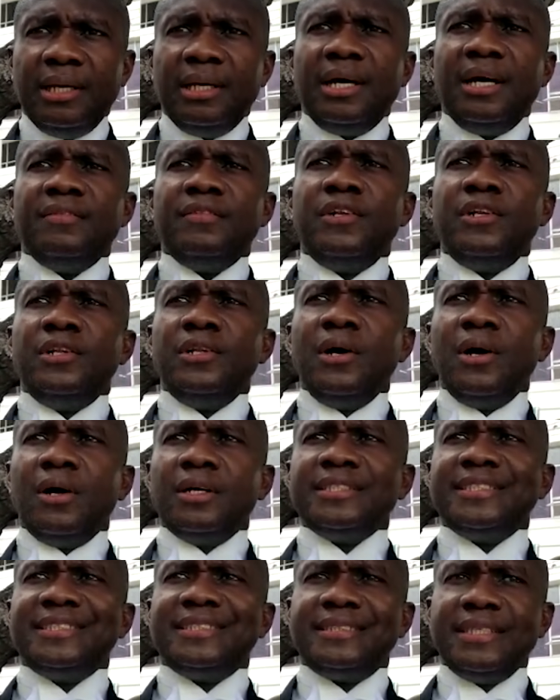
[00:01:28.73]
And the law
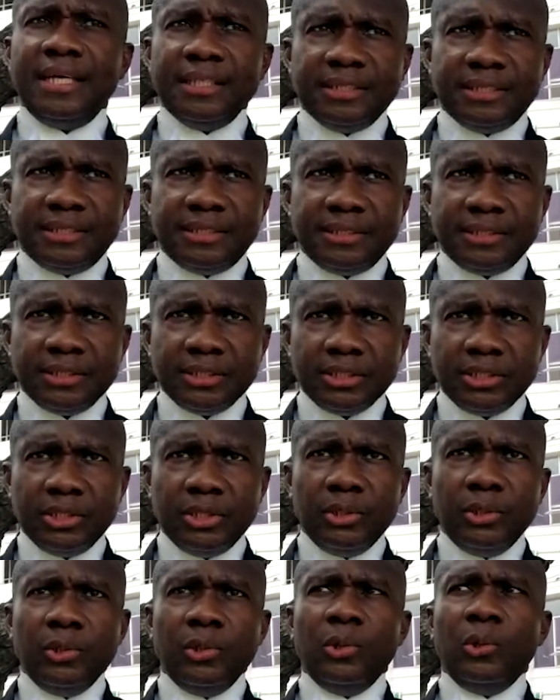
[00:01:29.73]
says
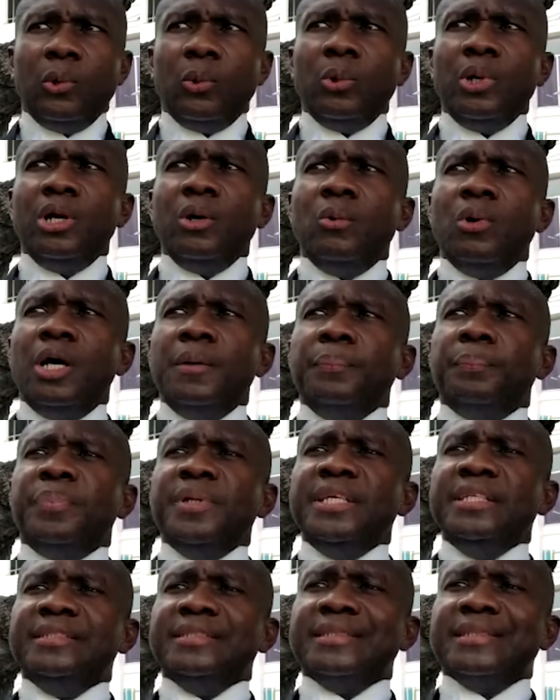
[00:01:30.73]
where one
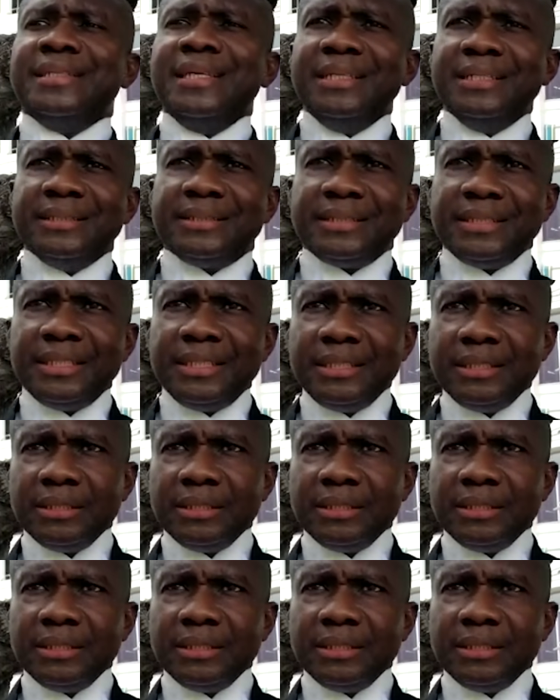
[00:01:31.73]
pleads guilty